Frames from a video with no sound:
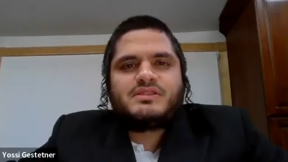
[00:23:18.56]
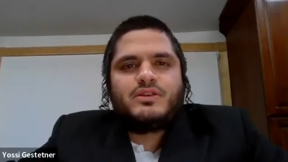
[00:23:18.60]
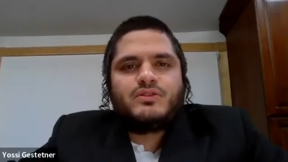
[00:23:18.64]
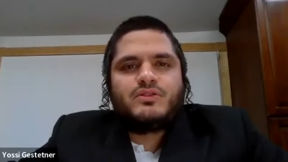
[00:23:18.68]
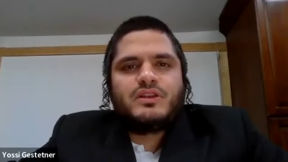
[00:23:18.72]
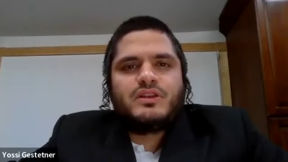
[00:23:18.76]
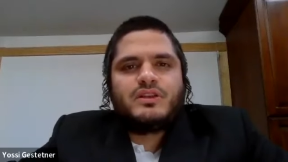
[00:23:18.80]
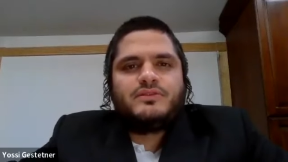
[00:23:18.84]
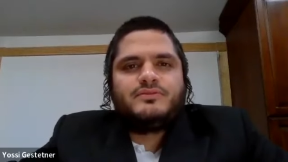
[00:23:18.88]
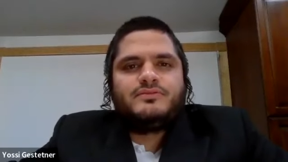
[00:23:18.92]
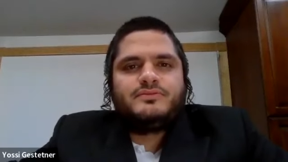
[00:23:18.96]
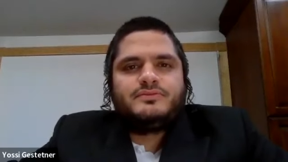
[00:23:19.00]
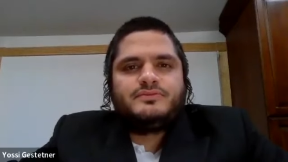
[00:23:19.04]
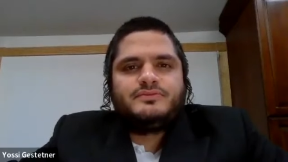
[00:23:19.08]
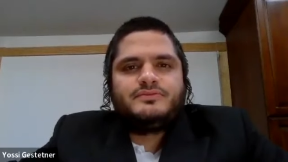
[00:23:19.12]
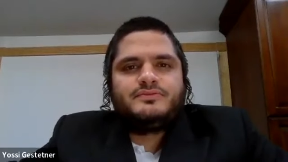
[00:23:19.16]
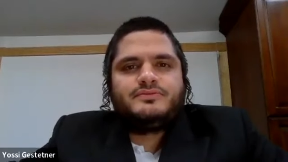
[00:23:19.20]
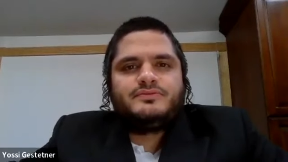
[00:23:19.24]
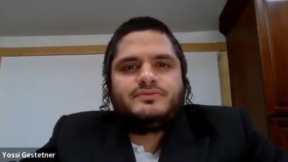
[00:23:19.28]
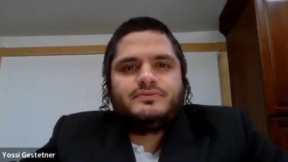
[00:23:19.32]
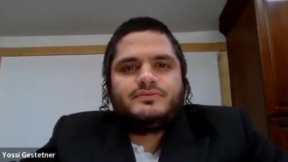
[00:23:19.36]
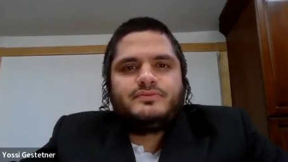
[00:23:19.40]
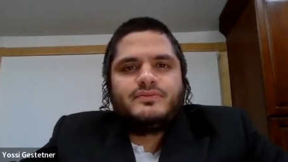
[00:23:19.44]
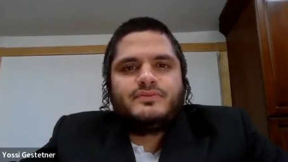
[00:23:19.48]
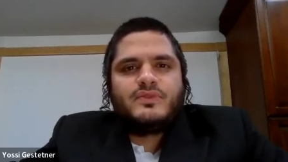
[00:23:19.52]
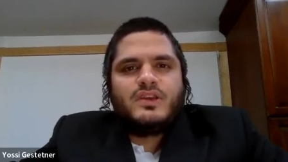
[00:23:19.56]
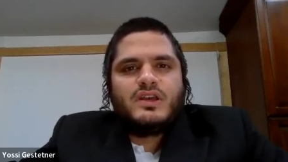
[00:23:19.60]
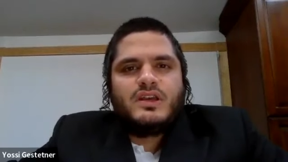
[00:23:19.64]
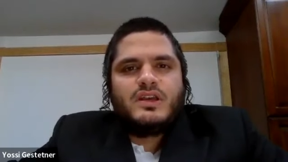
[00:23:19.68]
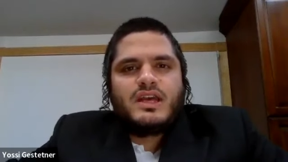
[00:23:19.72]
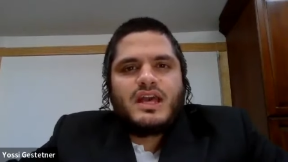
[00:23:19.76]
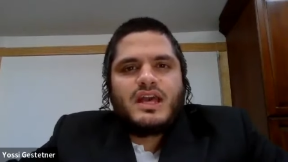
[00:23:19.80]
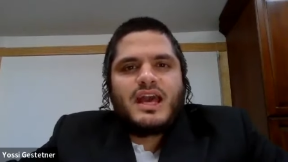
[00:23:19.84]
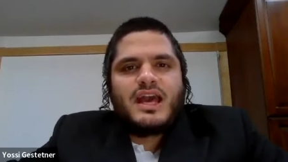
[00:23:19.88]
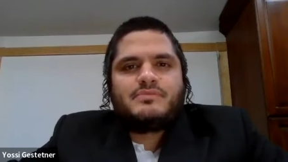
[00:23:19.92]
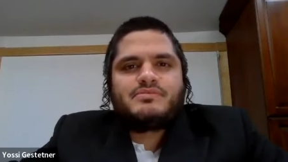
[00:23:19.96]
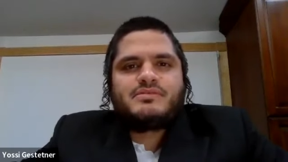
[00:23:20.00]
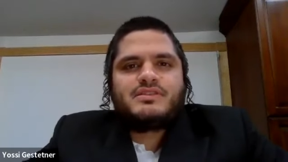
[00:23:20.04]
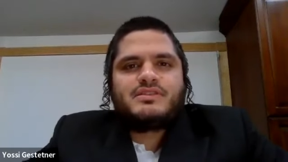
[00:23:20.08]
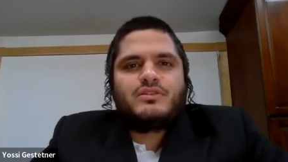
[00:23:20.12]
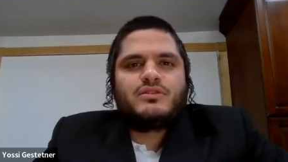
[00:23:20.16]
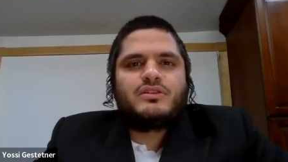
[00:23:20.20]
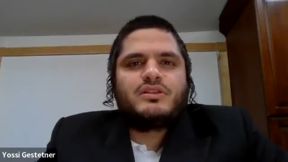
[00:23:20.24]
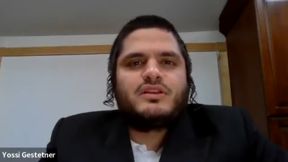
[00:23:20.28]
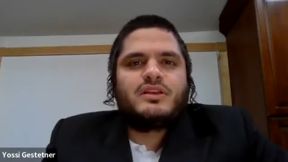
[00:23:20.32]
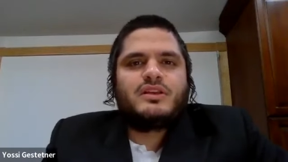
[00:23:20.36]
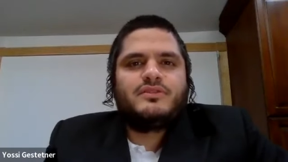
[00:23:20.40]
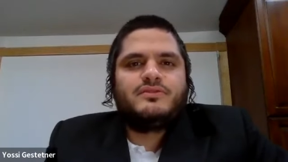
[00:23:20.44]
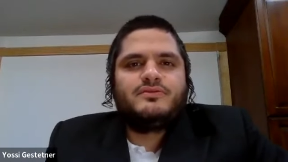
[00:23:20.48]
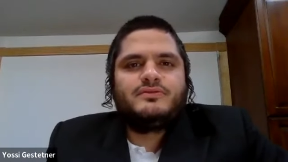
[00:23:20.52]
the absolutely. Limit. Yes, you thank
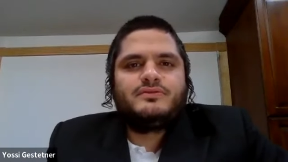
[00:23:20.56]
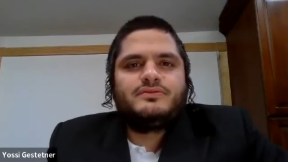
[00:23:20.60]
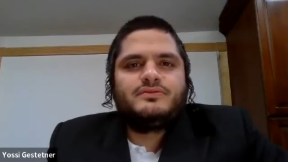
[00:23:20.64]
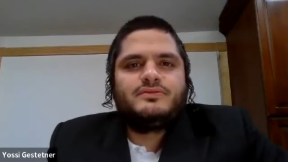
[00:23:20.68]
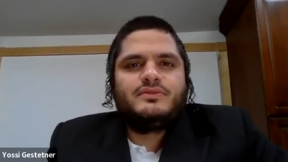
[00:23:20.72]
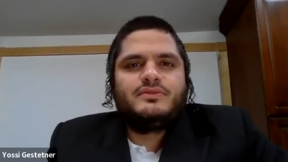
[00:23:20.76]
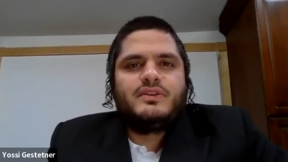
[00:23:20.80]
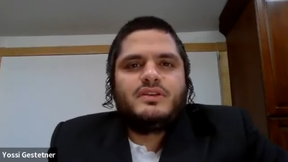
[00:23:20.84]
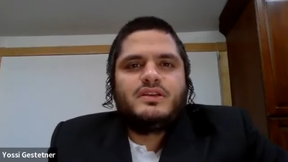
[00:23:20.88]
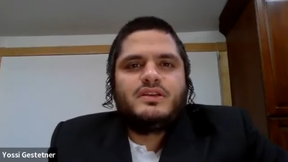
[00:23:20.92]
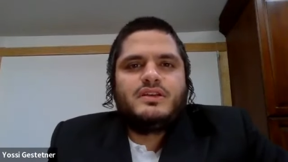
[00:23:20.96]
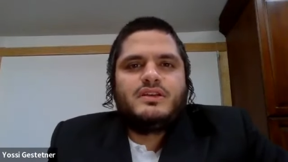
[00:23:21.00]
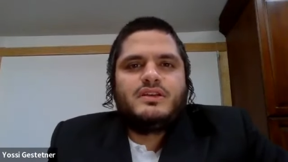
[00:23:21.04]
absolutely.